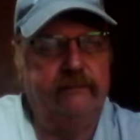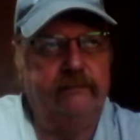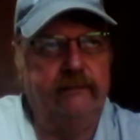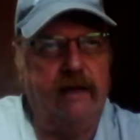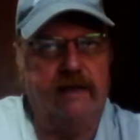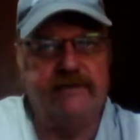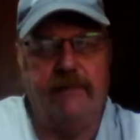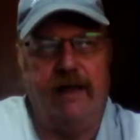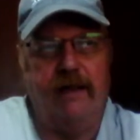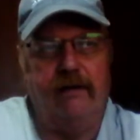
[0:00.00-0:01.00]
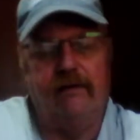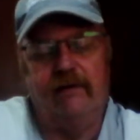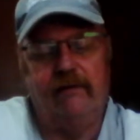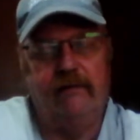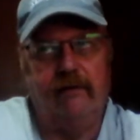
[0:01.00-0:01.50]
lost my or
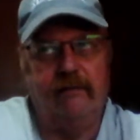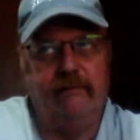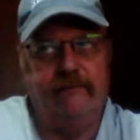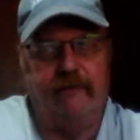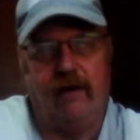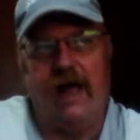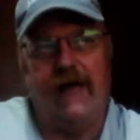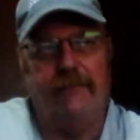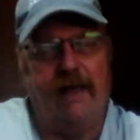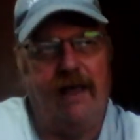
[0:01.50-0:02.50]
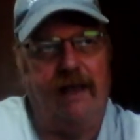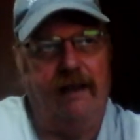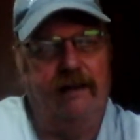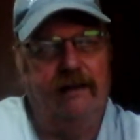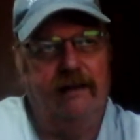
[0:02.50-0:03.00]
forgot my
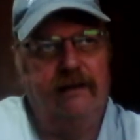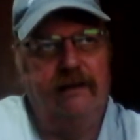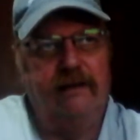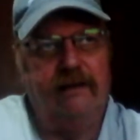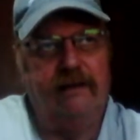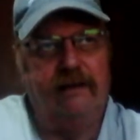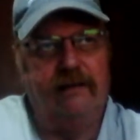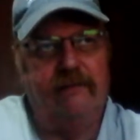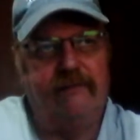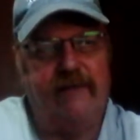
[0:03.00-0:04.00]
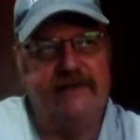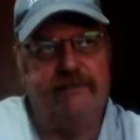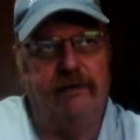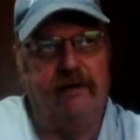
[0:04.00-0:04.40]
Facebook